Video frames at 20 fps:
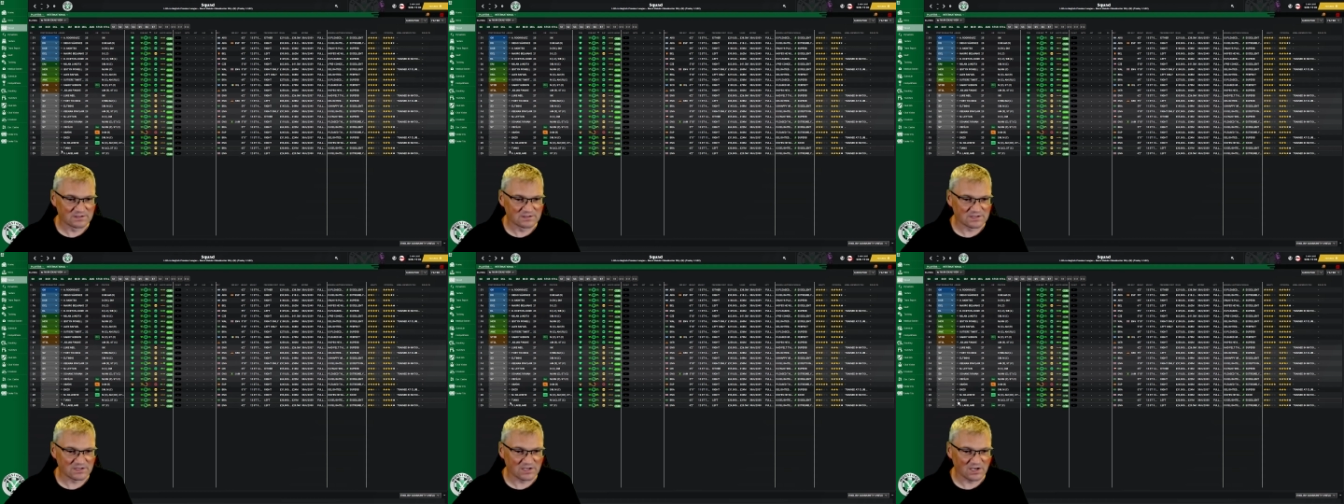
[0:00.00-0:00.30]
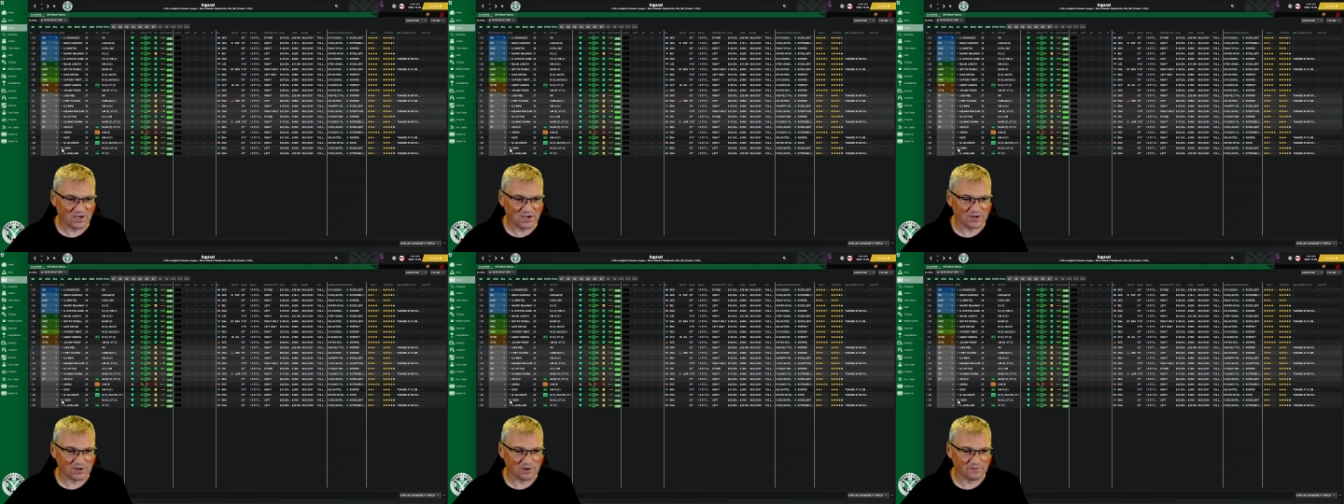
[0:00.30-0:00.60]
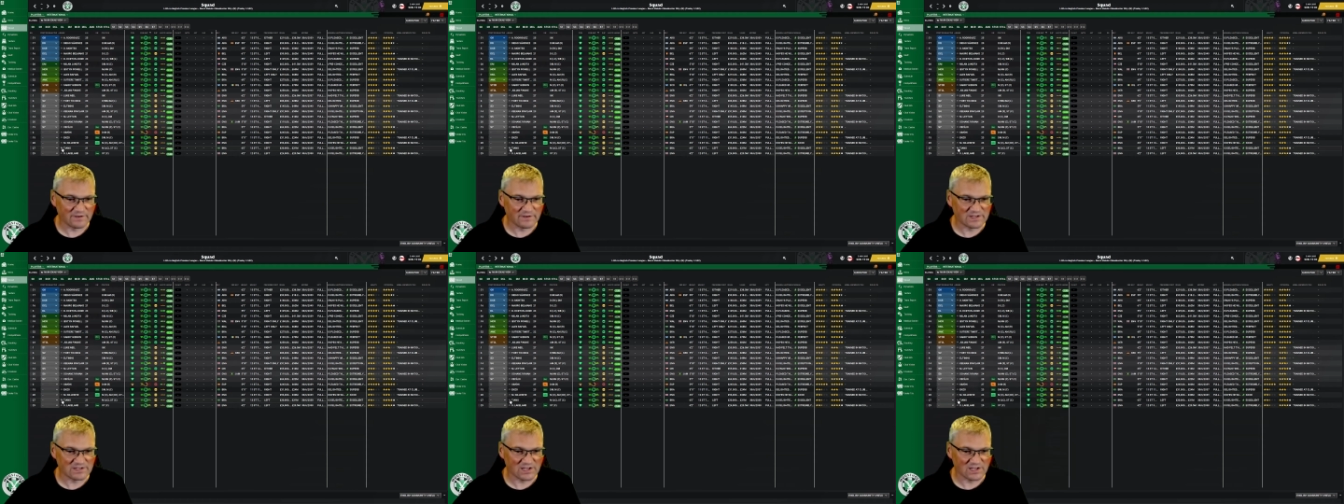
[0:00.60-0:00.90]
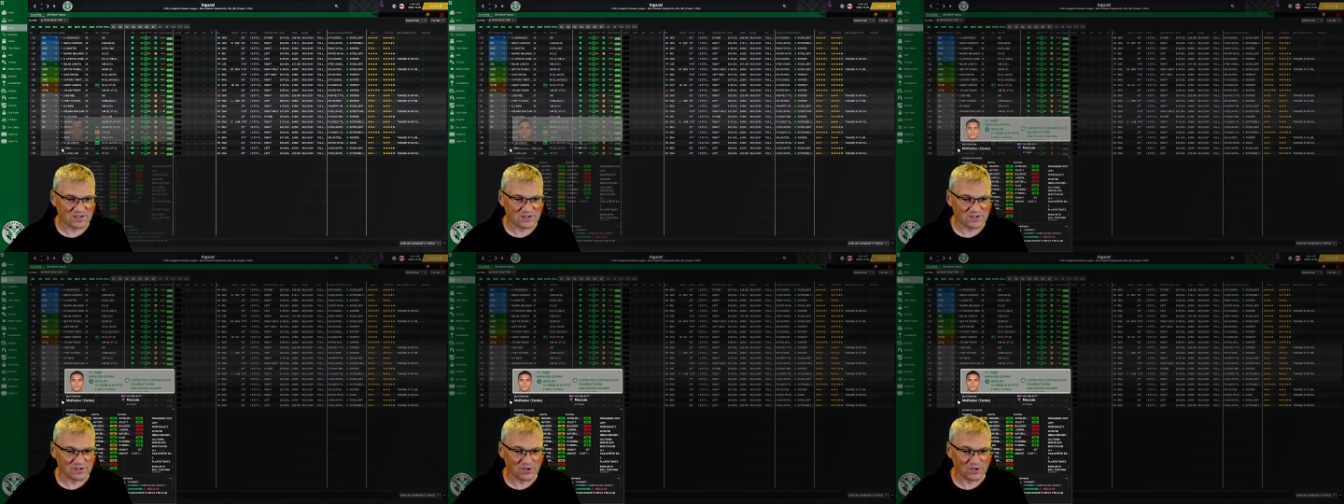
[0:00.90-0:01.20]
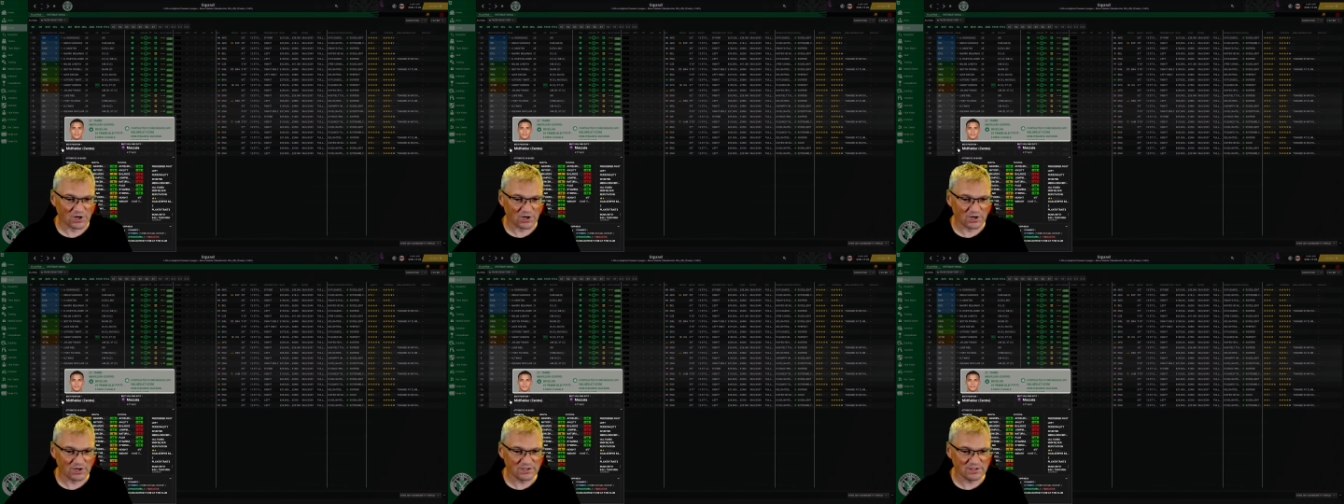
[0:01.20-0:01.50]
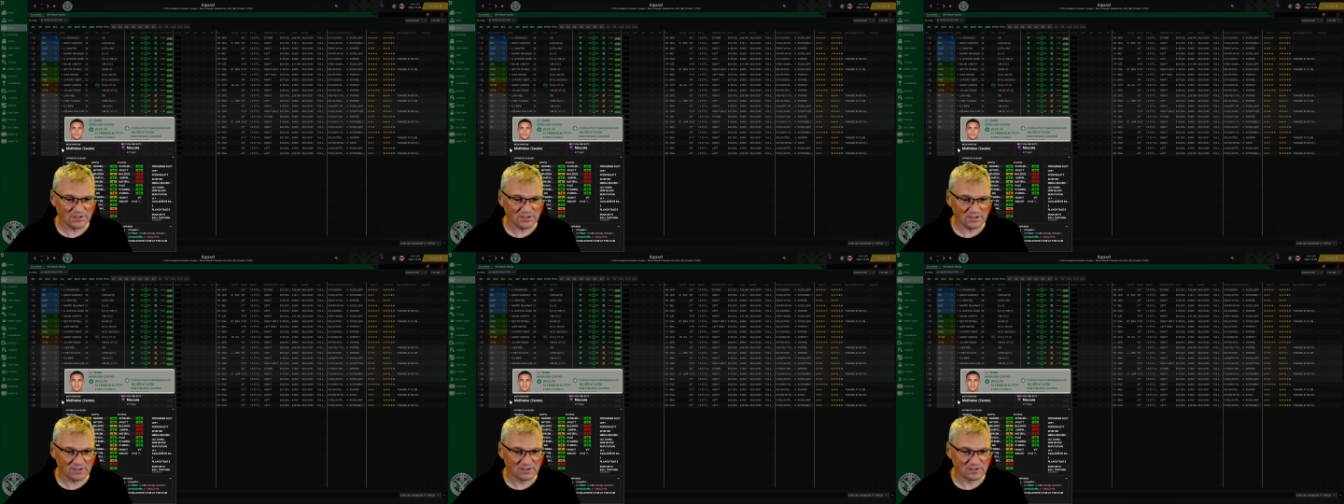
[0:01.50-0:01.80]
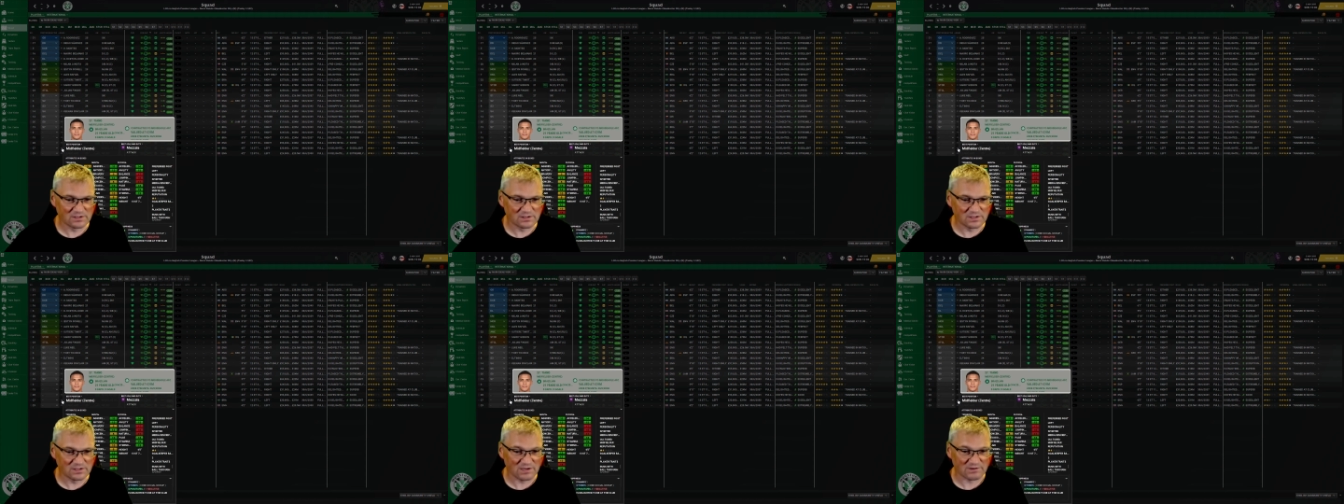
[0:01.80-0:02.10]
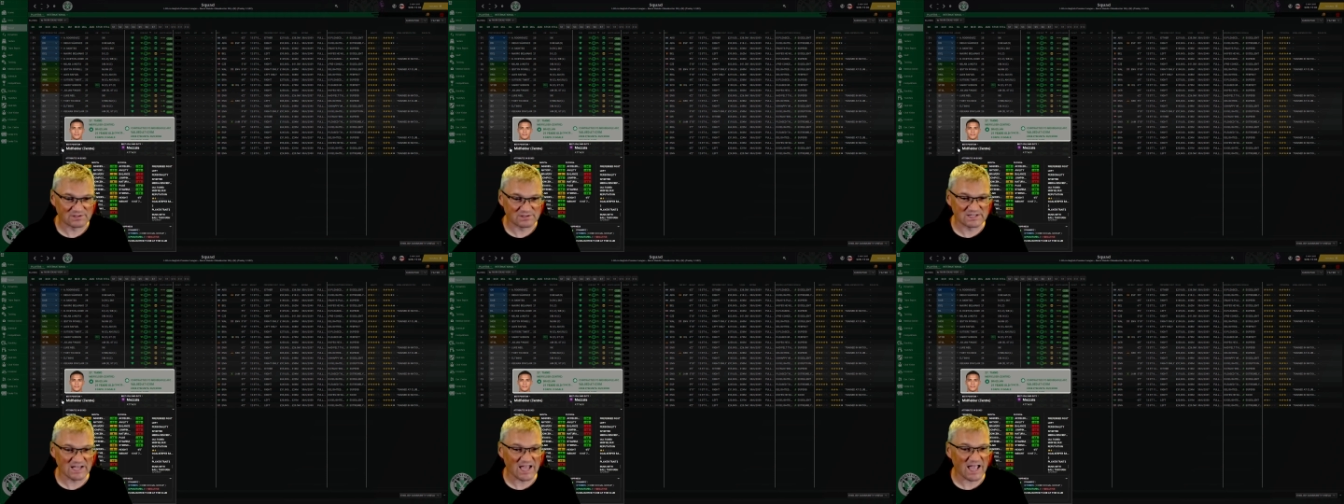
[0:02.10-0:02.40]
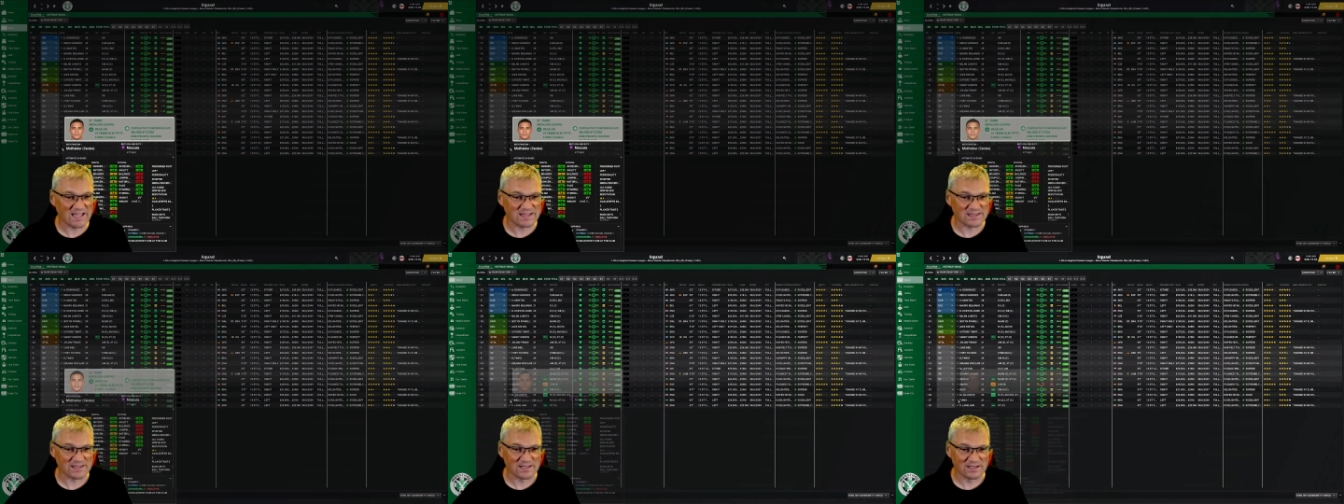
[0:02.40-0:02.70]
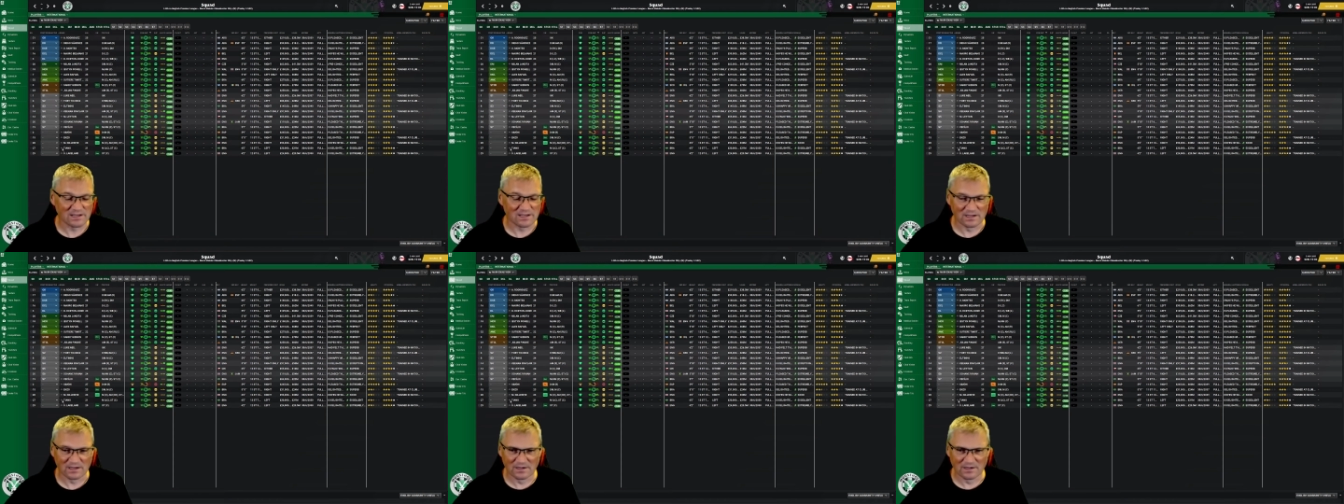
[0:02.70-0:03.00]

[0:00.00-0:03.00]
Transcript: Tiano, I think it's like 9, no, 10.